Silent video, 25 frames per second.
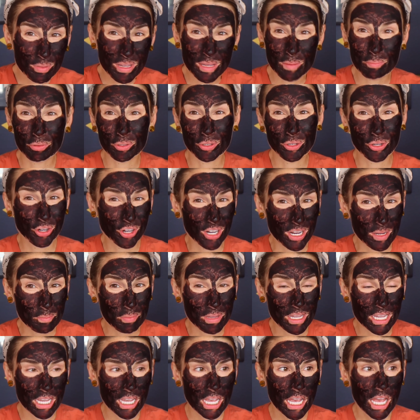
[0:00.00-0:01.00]
People are
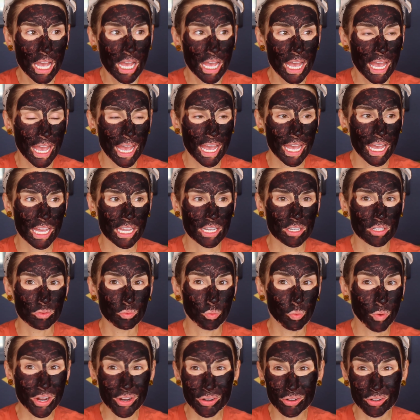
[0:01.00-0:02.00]
creepy and
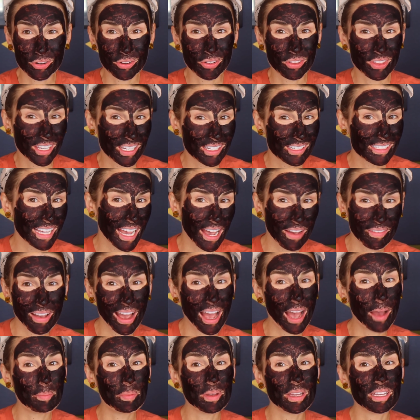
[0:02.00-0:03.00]
weirder things have
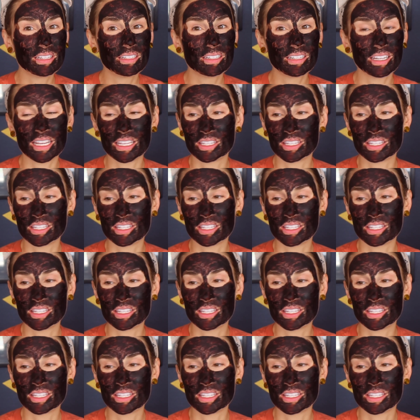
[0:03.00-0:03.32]
happened.